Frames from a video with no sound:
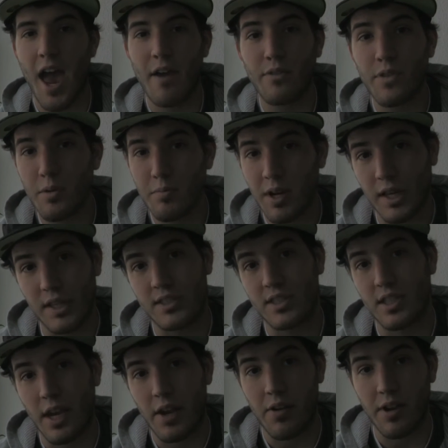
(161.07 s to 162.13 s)
everybody's
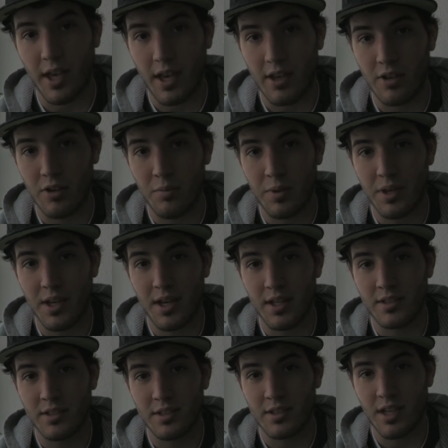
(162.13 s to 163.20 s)
staring at you
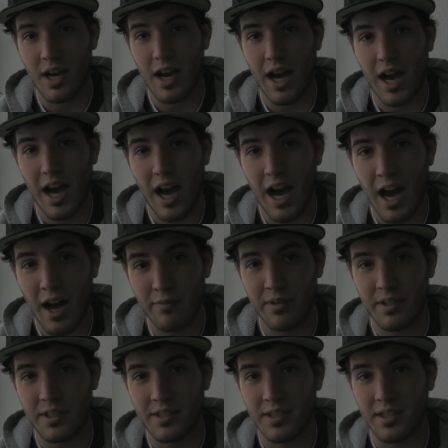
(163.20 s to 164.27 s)
because
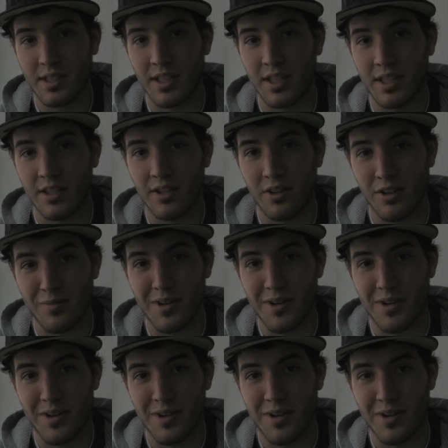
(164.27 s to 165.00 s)
obviously you're